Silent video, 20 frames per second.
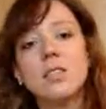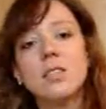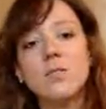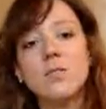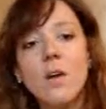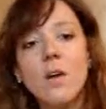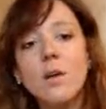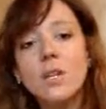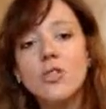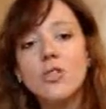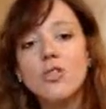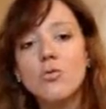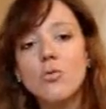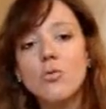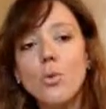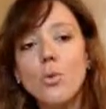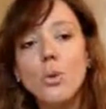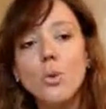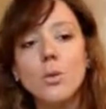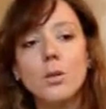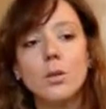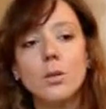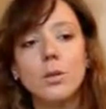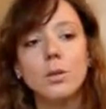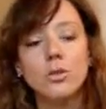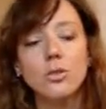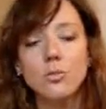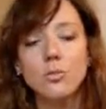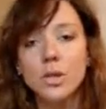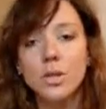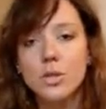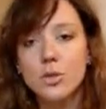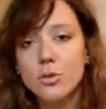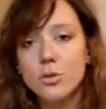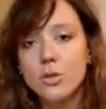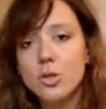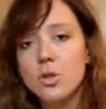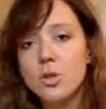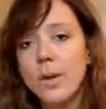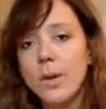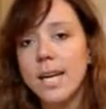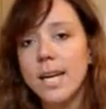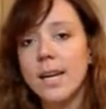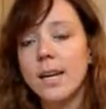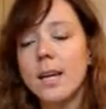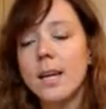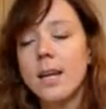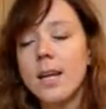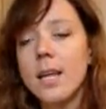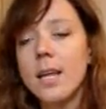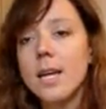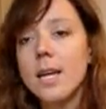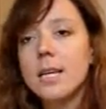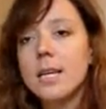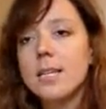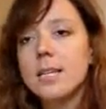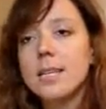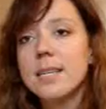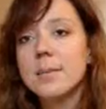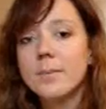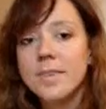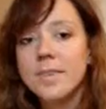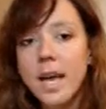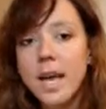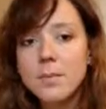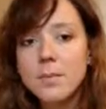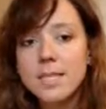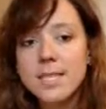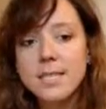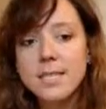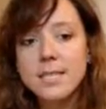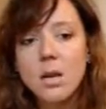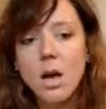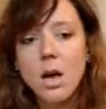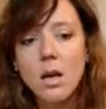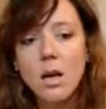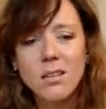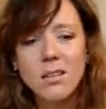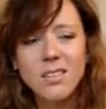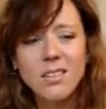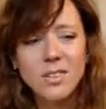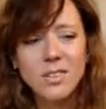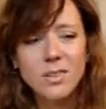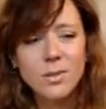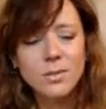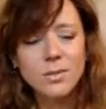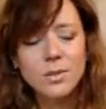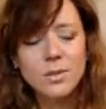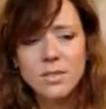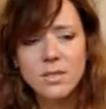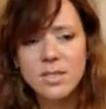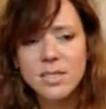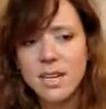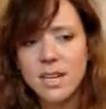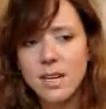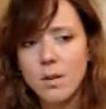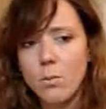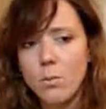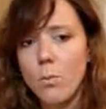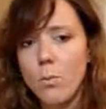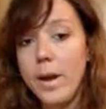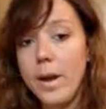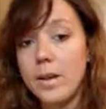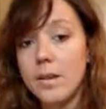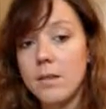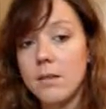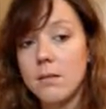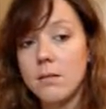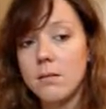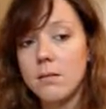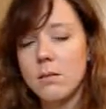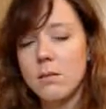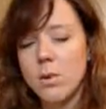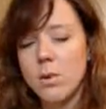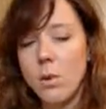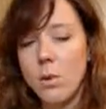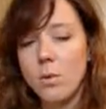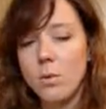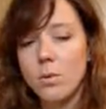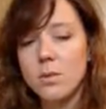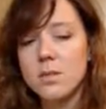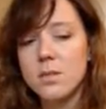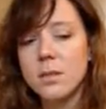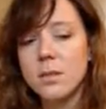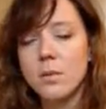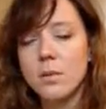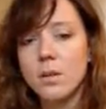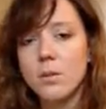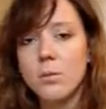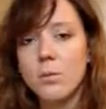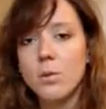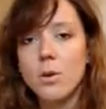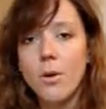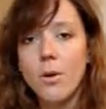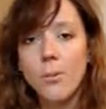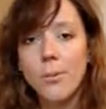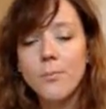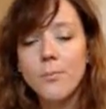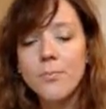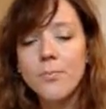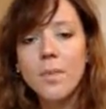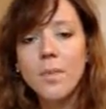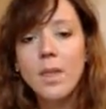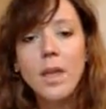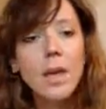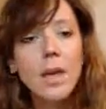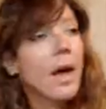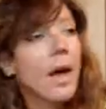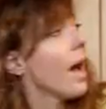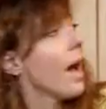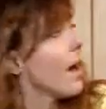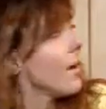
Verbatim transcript: it's very true to what you're doing. Sometimes it's, you know, it's, it's like, wait, you know, something, you know. I